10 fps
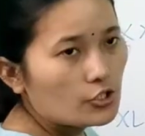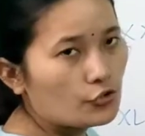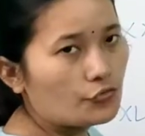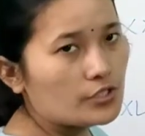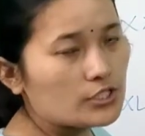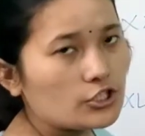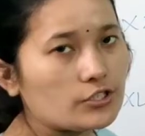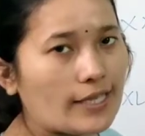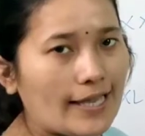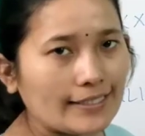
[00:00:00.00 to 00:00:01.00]
You first need
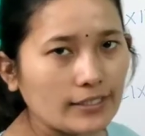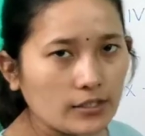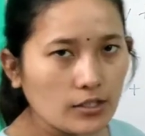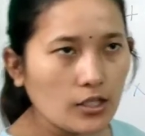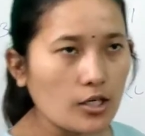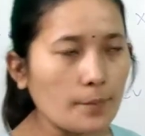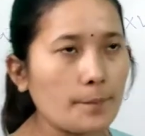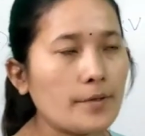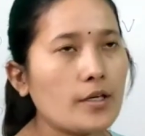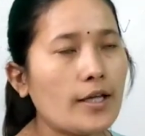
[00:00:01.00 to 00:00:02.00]
to add it
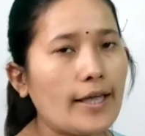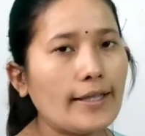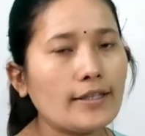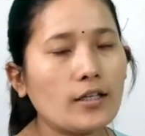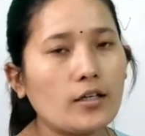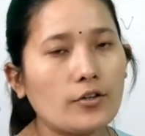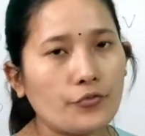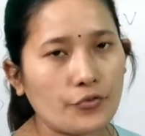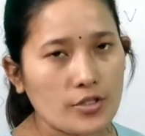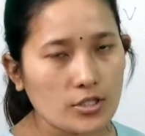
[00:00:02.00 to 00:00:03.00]
up and
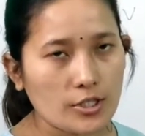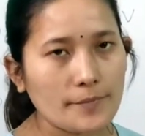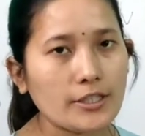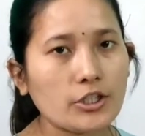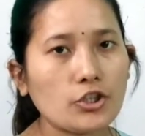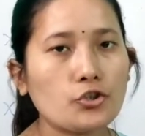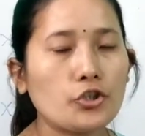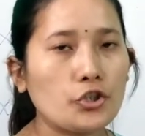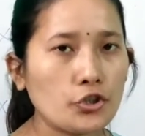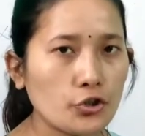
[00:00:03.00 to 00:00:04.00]
first convert it into
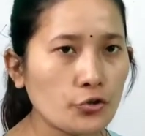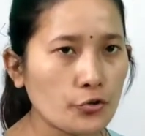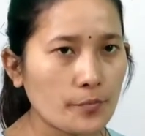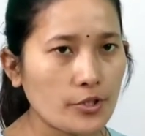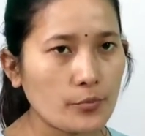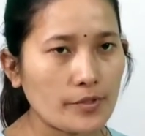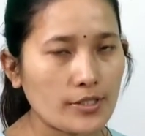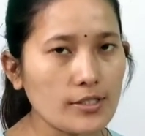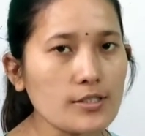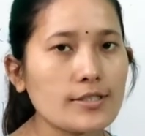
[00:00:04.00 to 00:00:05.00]
Hindu
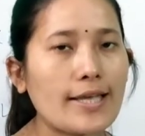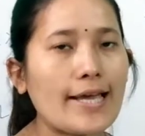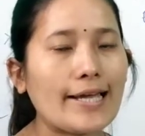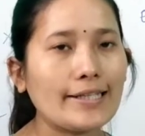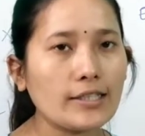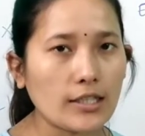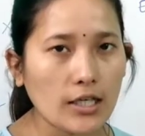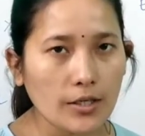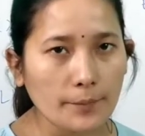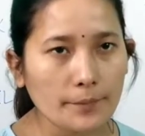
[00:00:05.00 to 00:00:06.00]
numerals, add it
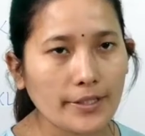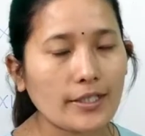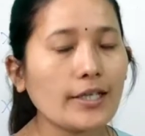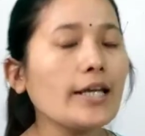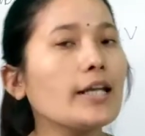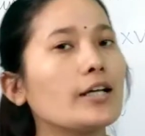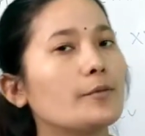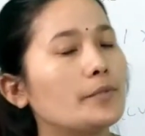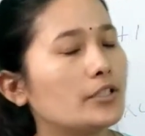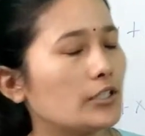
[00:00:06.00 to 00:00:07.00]
up, then again
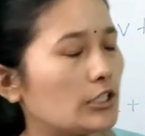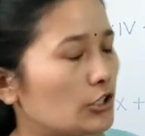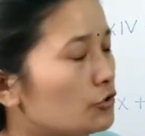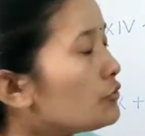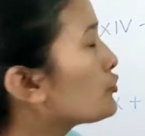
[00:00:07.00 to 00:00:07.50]
convert it into